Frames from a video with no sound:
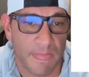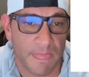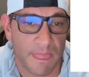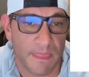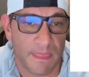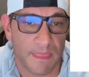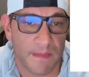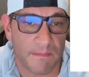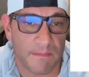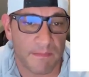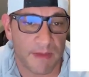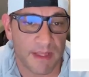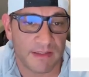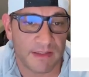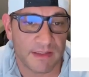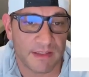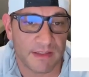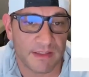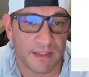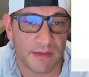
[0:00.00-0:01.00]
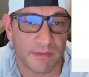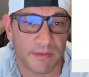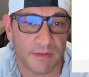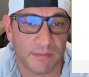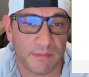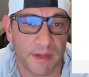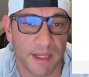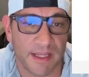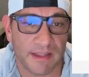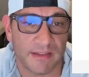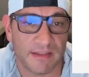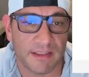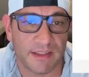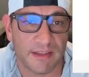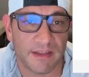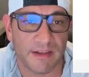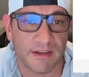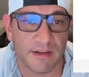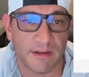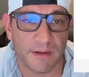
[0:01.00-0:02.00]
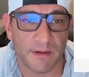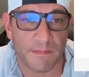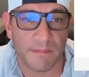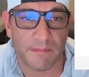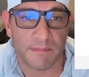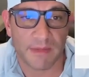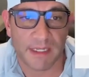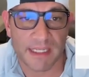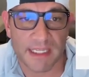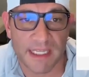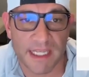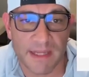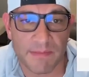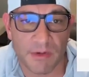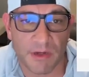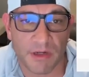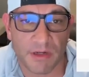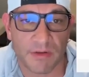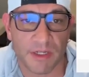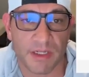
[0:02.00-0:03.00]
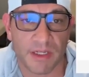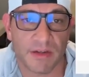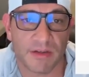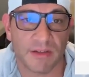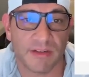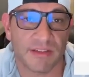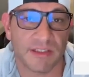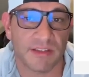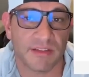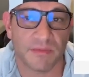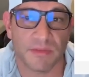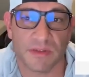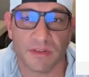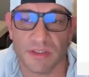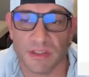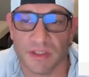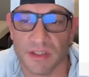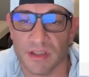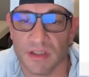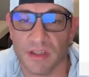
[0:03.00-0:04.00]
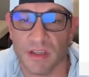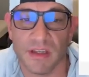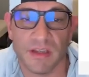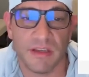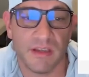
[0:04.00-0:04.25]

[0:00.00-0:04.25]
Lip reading: the message that was passed here, my DMARC record says it was good.